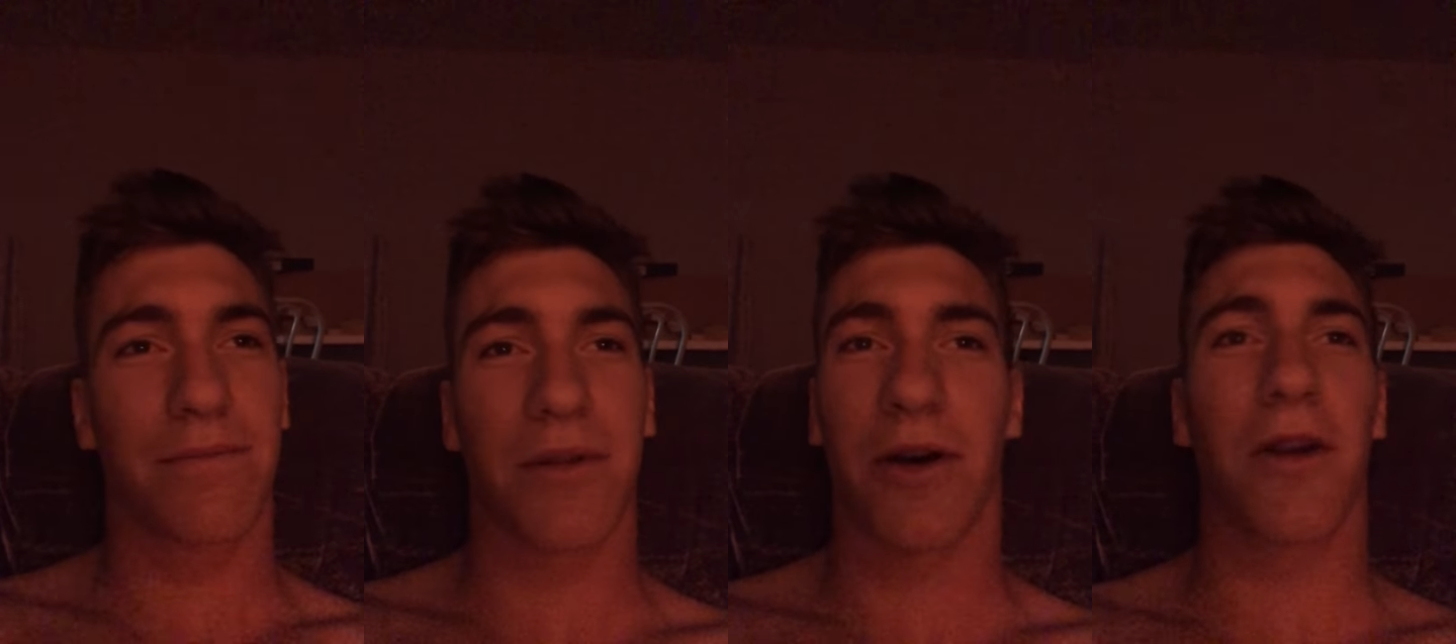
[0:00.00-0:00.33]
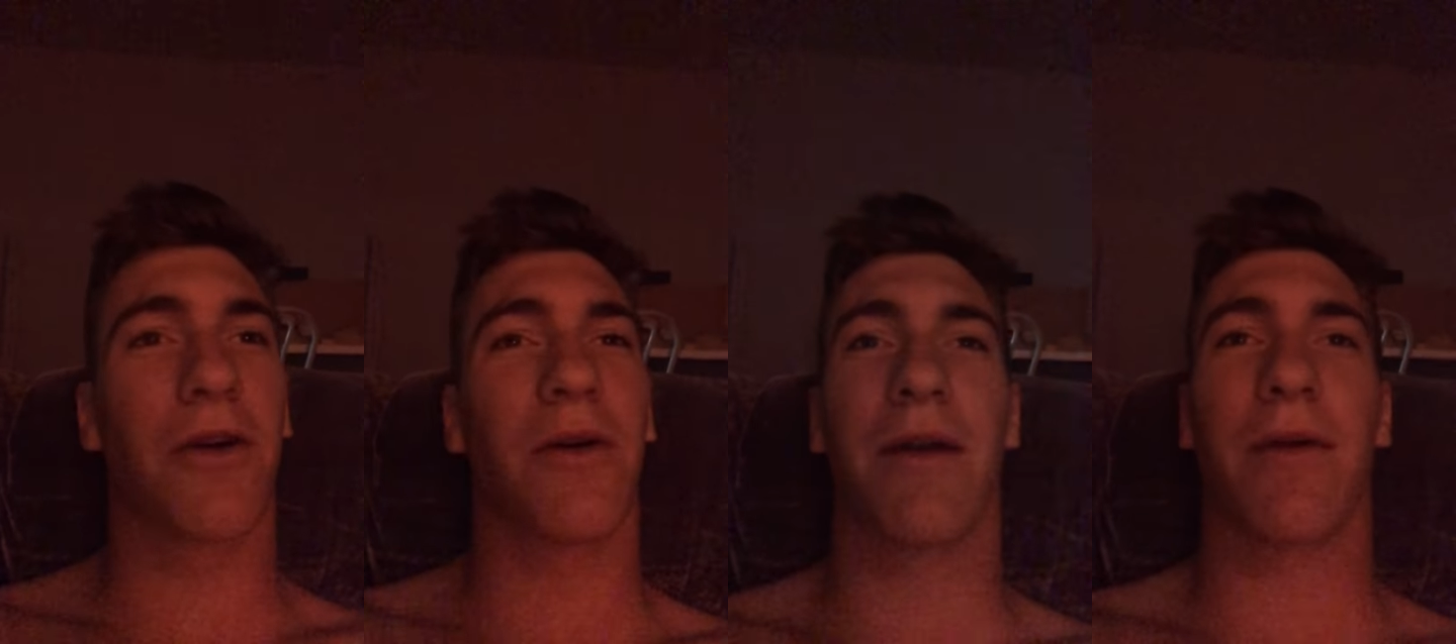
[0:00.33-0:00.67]

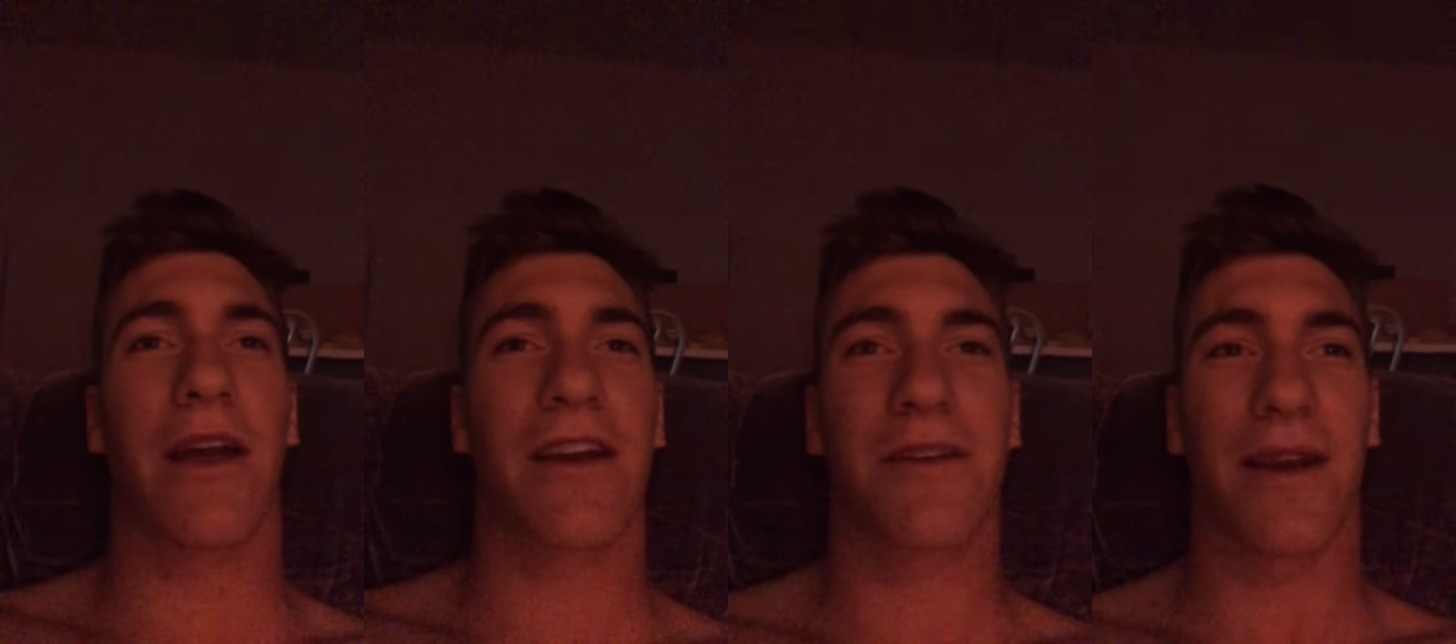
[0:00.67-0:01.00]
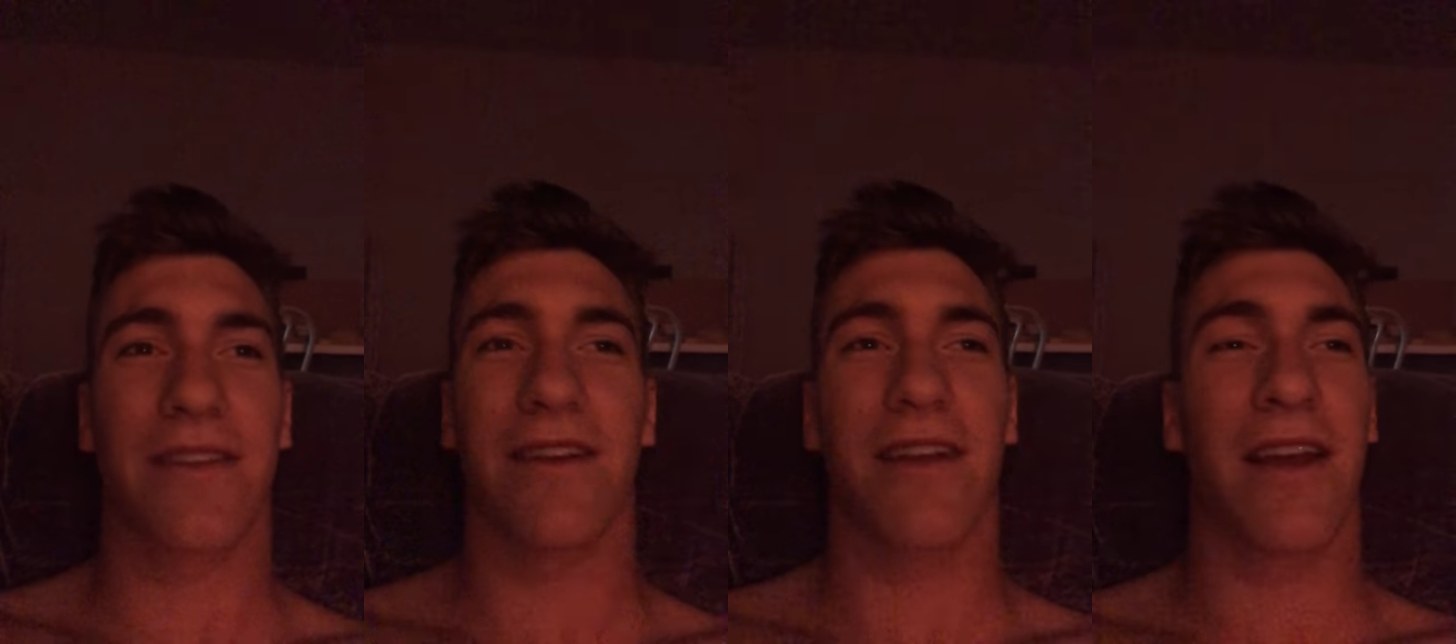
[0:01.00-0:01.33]
blowing away my
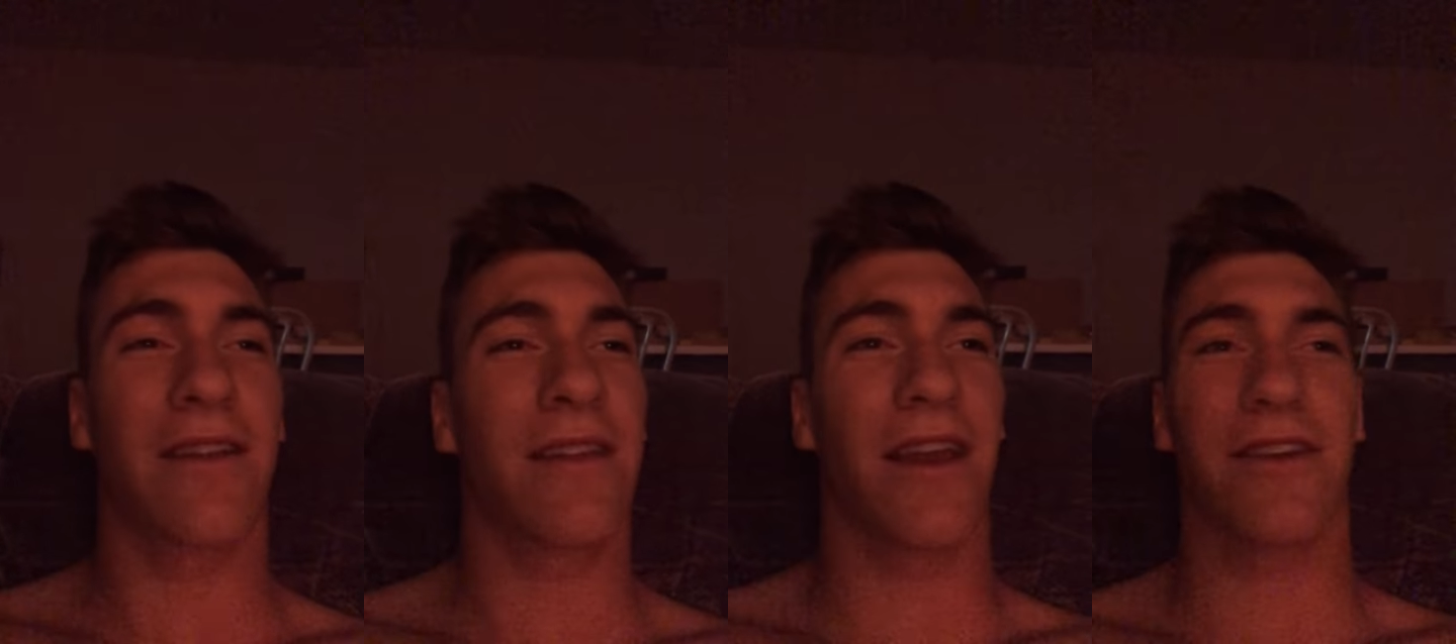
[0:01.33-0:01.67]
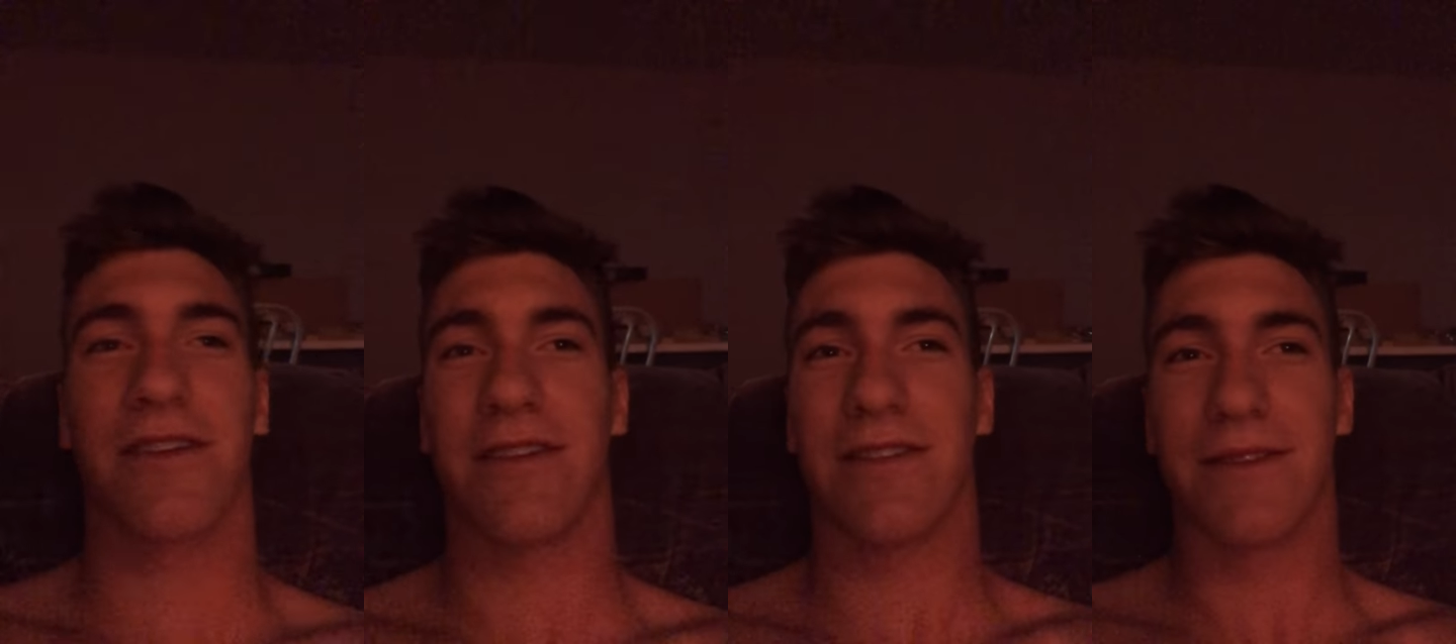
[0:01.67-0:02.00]

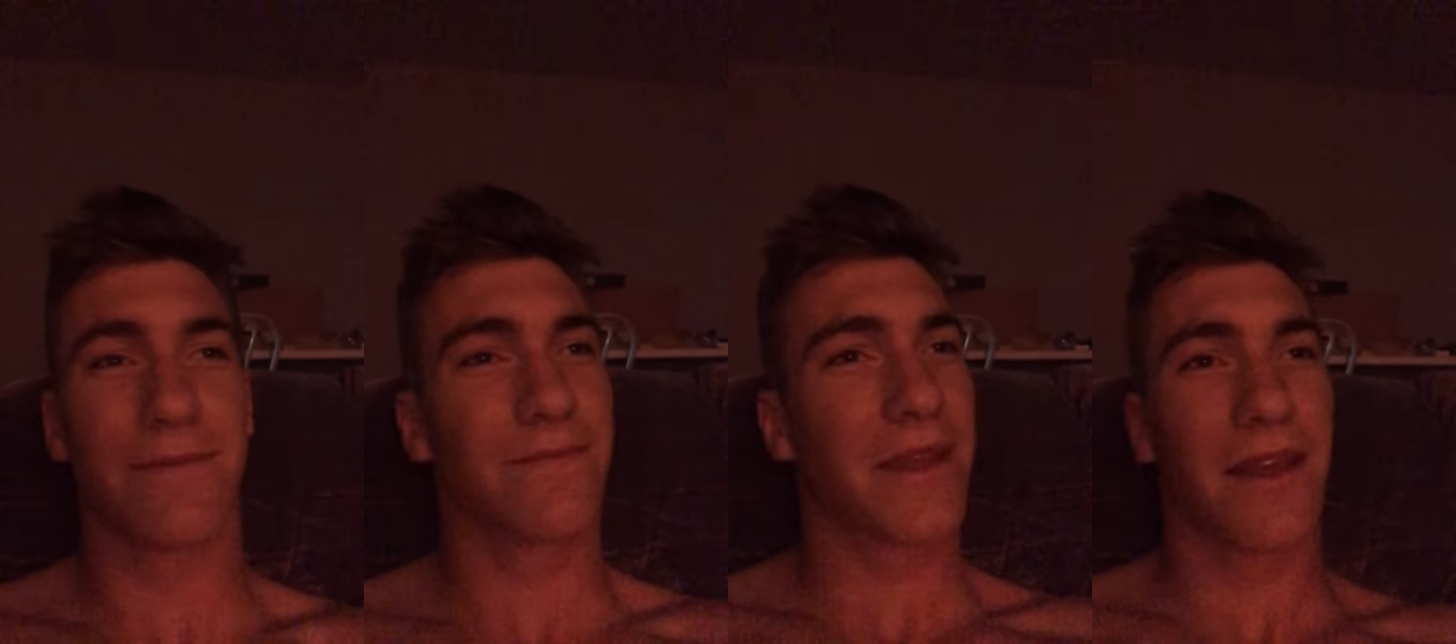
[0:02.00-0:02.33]
expectations.